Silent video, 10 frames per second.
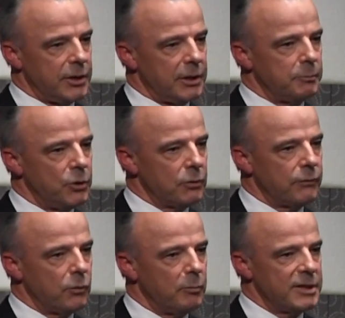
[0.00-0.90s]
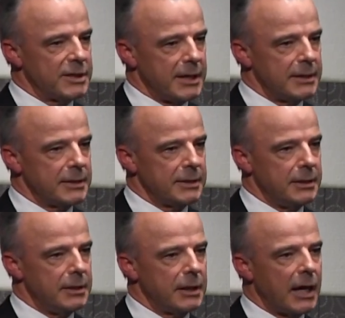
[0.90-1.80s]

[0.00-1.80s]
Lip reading: that beautiful Byzantine